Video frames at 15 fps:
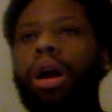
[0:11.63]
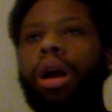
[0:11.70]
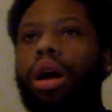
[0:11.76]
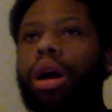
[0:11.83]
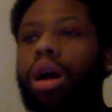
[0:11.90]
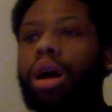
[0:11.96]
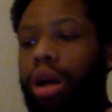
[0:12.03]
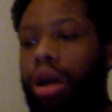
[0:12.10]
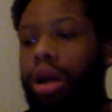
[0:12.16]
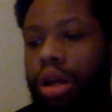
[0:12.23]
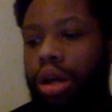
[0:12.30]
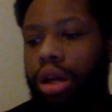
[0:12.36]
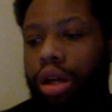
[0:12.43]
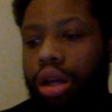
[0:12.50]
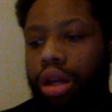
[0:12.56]
I'm
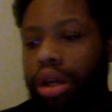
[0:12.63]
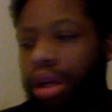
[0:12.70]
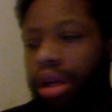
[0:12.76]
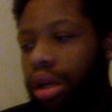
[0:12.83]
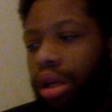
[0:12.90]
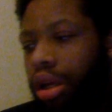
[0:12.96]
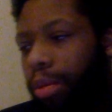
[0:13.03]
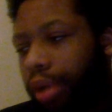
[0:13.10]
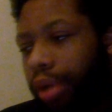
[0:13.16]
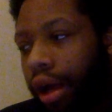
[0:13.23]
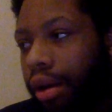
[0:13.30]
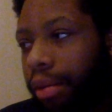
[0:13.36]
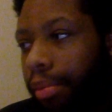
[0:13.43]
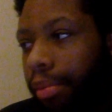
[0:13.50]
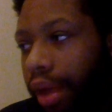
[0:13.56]
kind
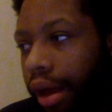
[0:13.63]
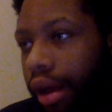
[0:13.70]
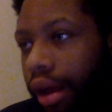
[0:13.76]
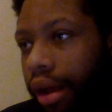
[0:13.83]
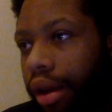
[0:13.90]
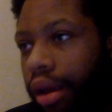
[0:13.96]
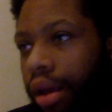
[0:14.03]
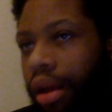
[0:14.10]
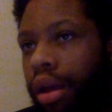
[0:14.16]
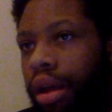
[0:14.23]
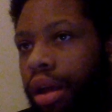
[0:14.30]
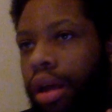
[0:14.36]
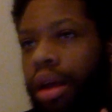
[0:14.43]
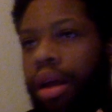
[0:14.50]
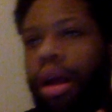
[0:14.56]
of mad,
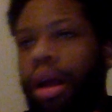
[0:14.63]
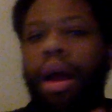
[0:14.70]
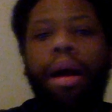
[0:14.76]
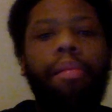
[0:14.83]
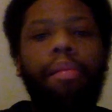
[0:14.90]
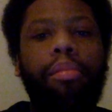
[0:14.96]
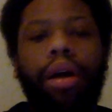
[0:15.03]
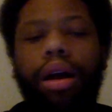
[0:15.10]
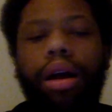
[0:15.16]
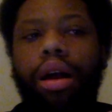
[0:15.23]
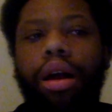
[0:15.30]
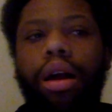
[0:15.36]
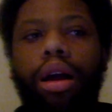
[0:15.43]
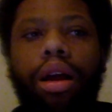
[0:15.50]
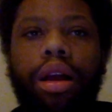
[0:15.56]
but
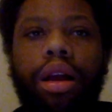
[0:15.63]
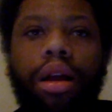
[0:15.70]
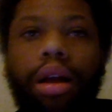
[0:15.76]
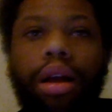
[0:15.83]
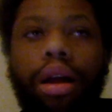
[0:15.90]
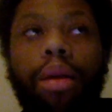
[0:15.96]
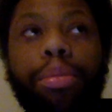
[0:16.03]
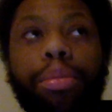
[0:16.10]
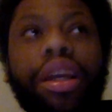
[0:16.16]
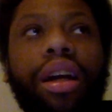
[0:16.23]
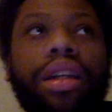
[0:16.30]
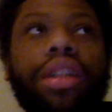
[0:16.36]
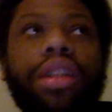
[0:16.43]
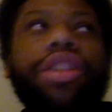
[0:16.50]
because,